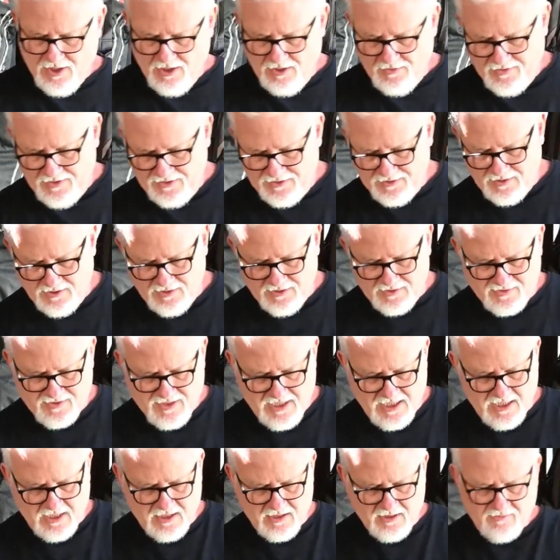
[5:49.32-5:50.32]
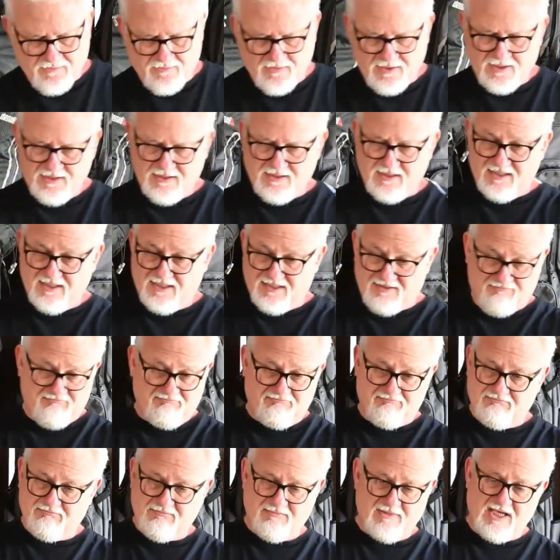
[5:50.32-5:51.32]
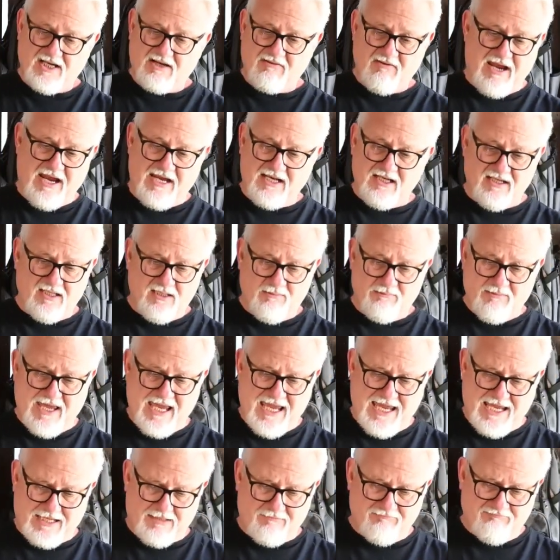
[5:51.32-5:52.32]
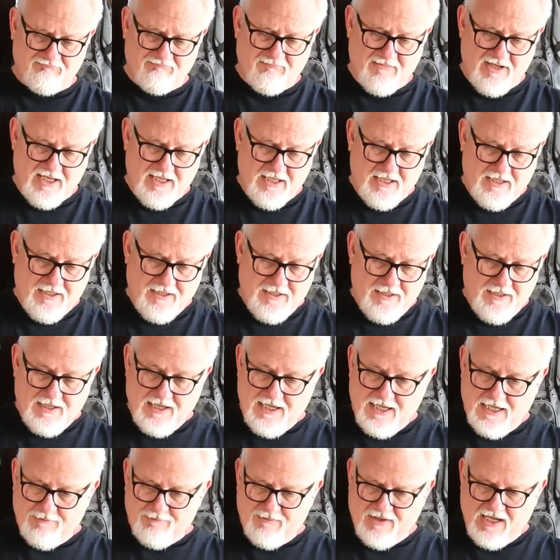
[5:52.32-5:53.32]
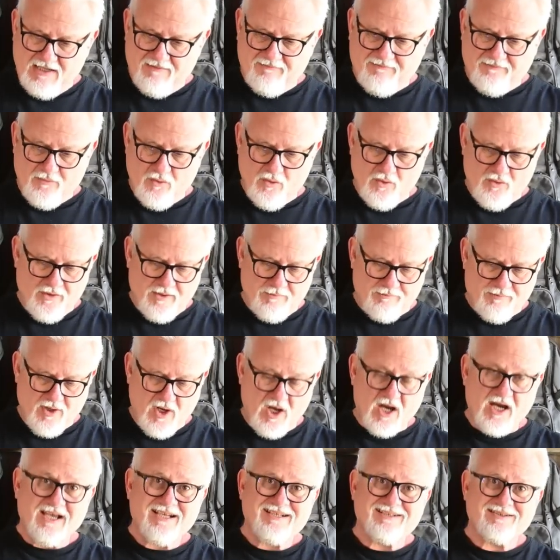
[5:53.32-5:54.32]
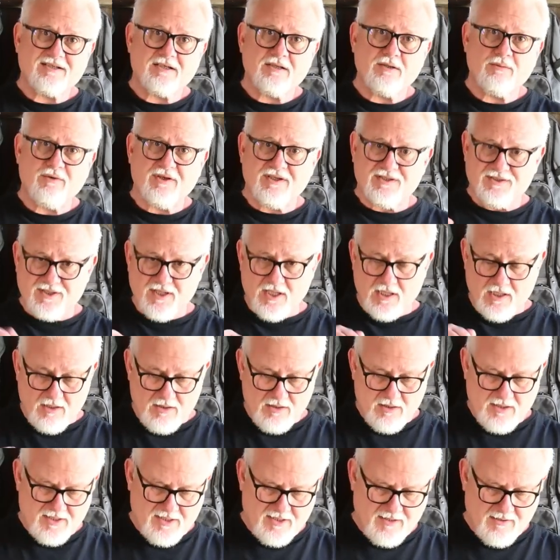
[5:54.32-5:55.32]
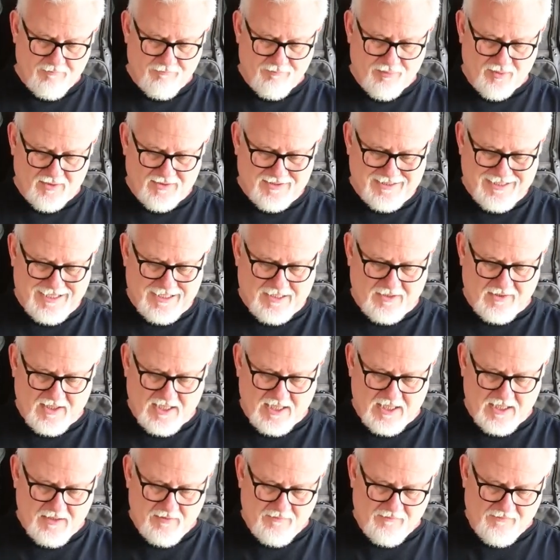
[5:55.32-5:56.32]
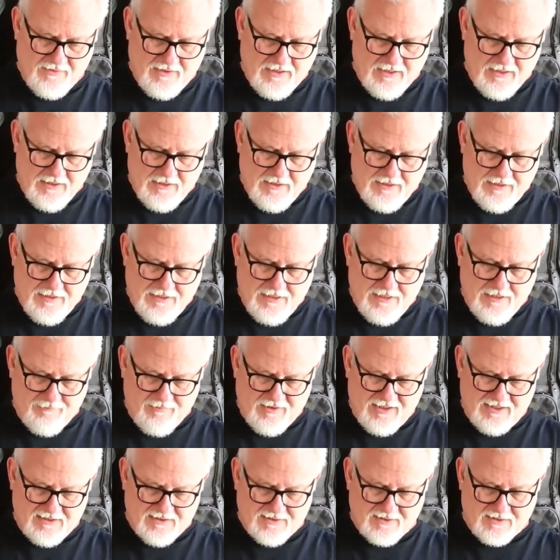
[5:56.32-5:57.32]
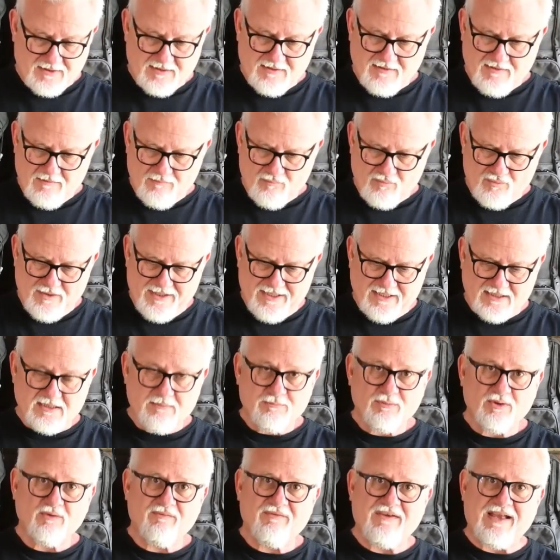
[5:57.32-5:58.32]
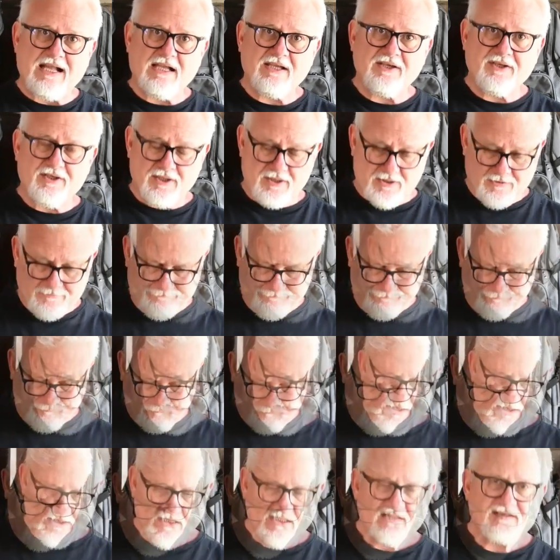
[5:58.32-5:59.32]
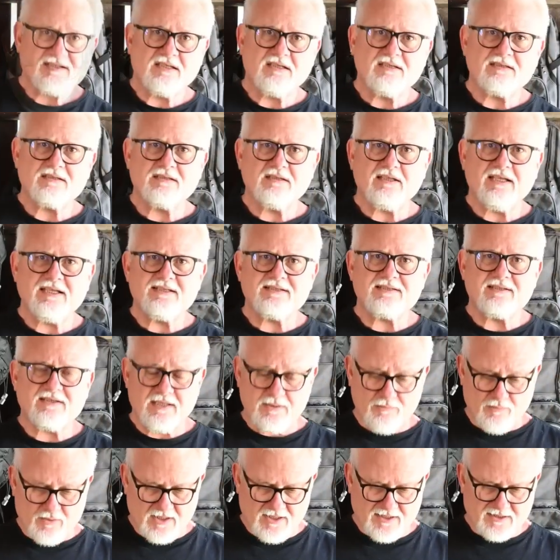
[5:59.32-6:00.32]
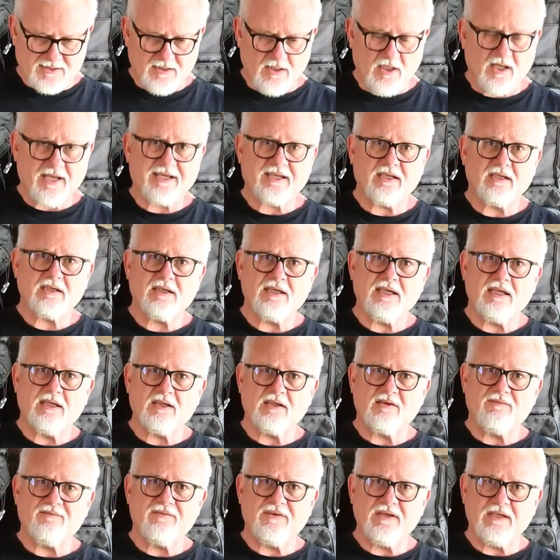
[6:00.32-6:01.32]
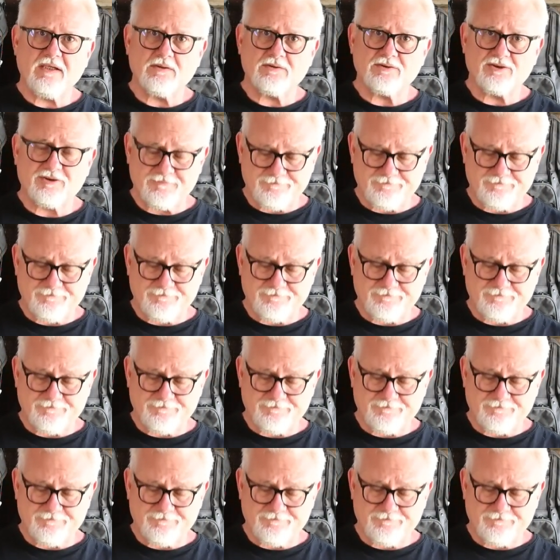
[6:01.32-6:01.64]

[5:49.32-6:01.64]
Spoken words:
This is a great little bag, and for the price, which I'll put down there, it's reasonable value. So let's see what it's like in the field.